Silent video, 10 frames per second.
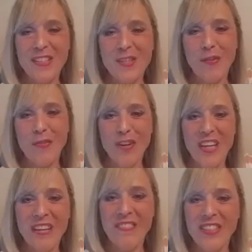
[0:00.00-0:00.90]
So
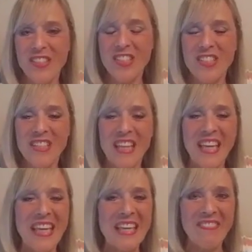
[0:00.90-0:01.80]
forgiveness is a
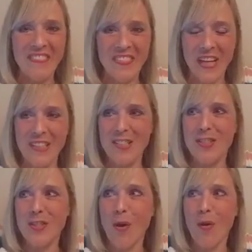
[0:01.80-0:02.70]
gift on
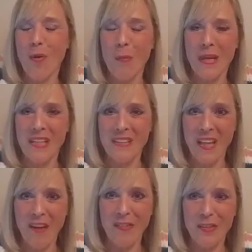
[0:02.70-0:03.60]
so many
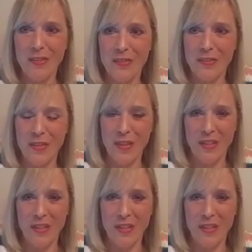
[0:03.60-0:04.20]
levels.